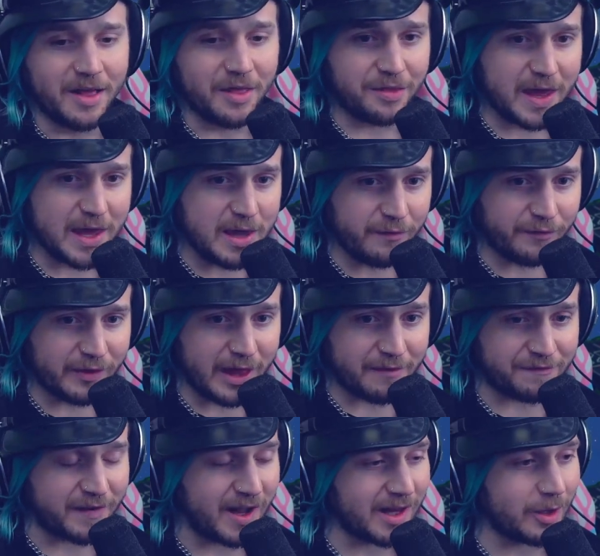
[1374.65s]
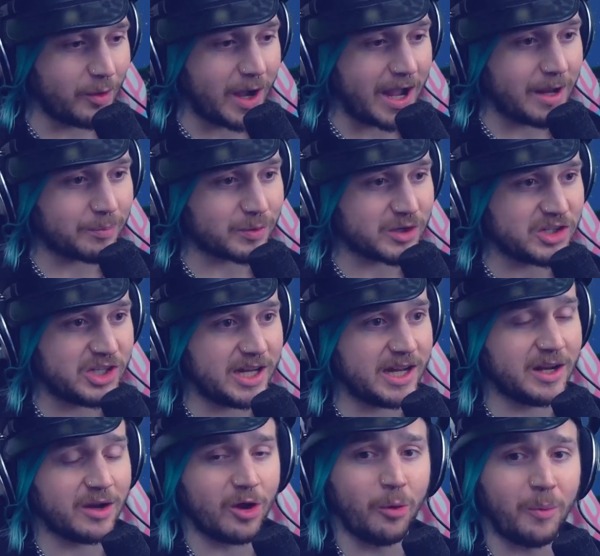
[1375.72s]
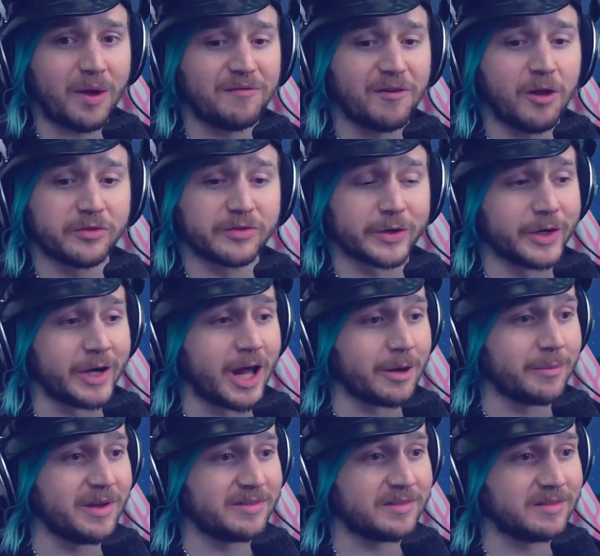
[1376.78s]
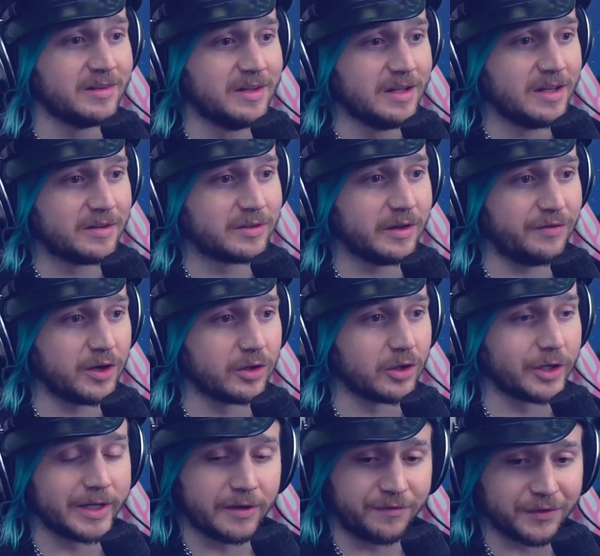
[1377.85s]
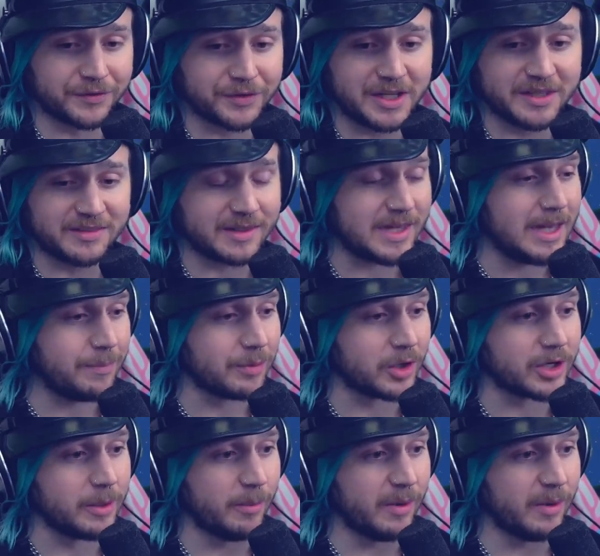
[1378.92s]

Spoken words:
Thank you for that follow. I appreciate it. All my follows are anonymous. So if you're lurking, feel free to keep lurking. But if